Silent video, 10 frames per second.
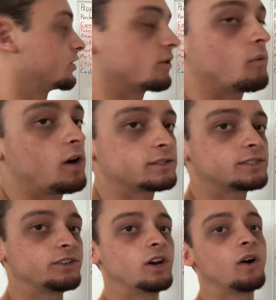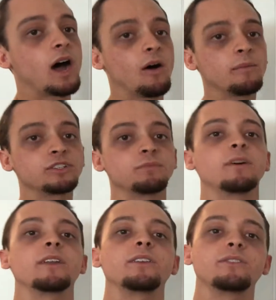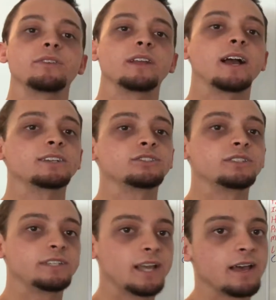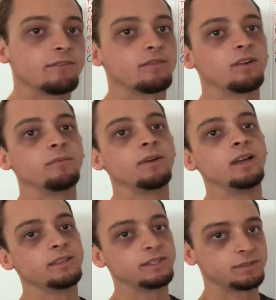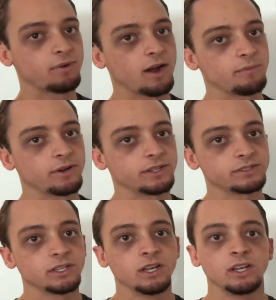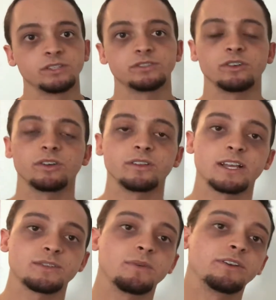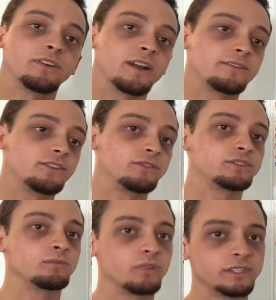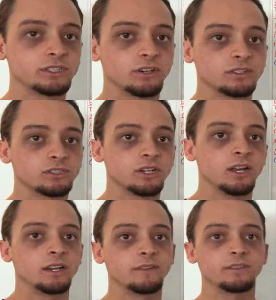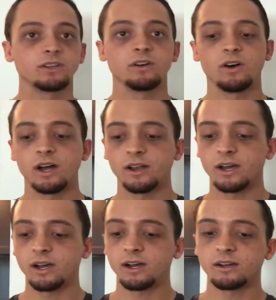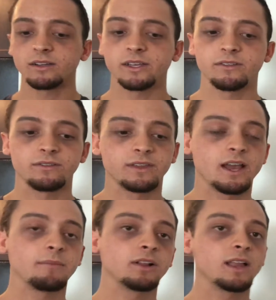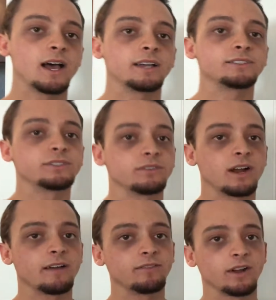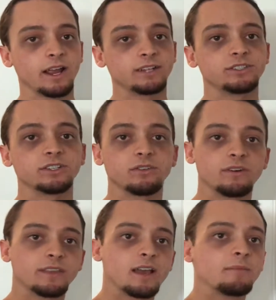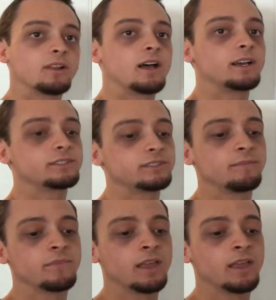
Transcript: You're going to want to know how much money you can actually get from these properties. So that's when you're going to have to do some research. You have to go on either the MLS or have your agent go on the MLS